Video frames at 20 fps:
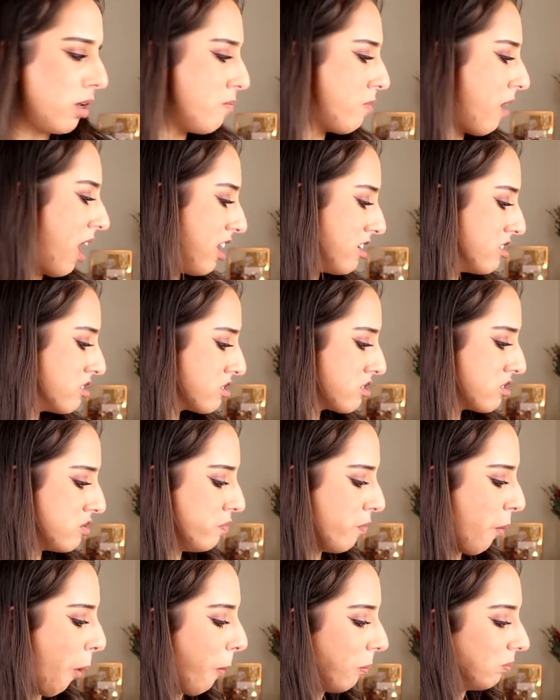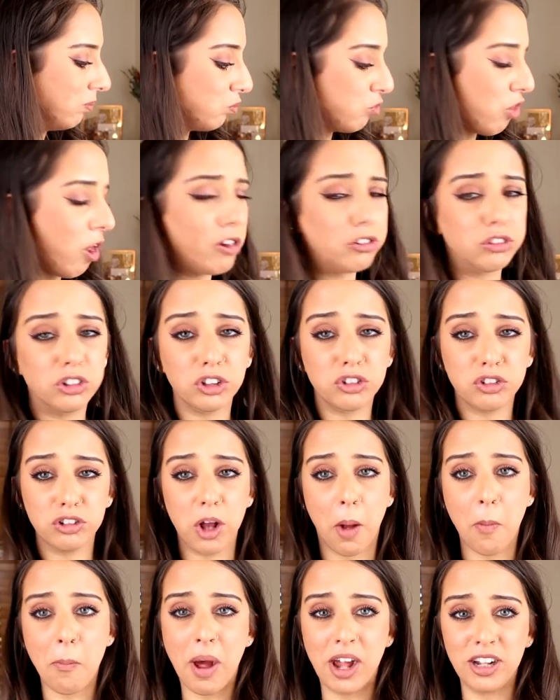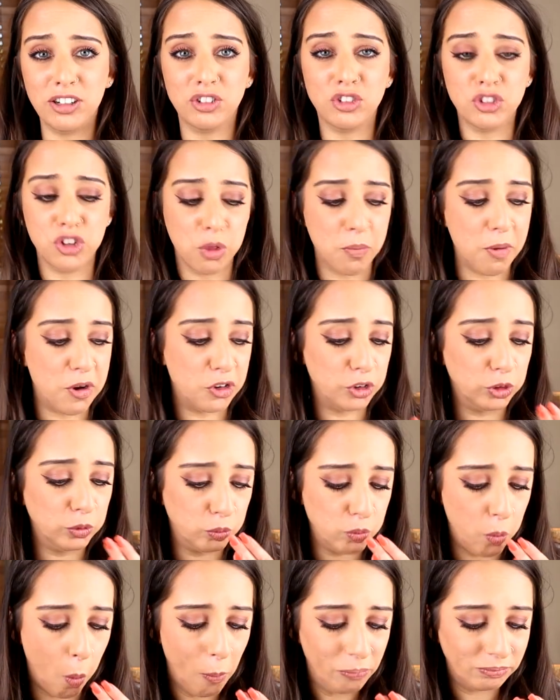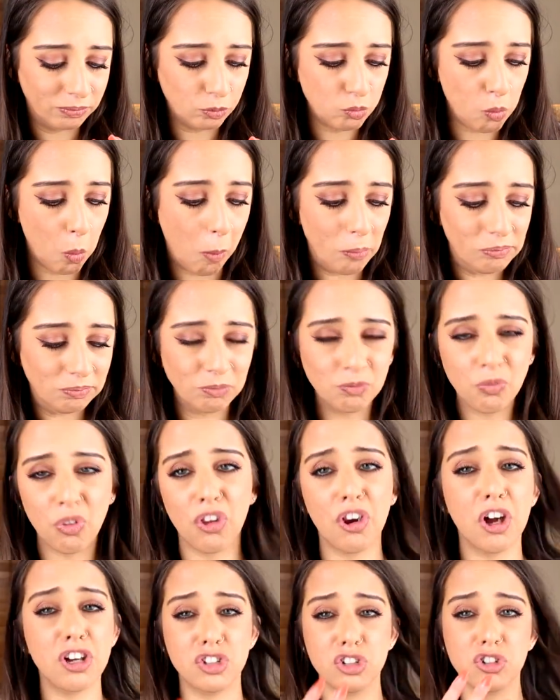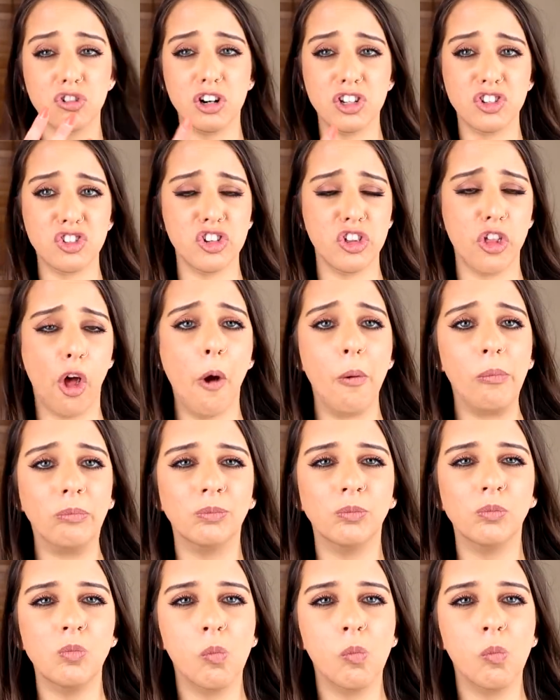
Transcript: like paste. It's literally like paste in the middle. Nice and crunchy though.